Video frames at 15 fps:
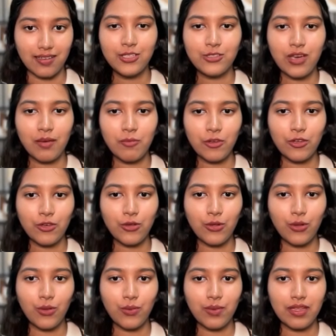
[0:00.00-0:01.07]
So I'm going to
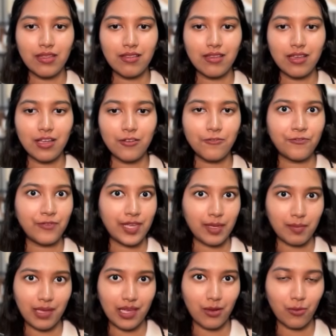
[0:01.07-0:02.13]
go with a female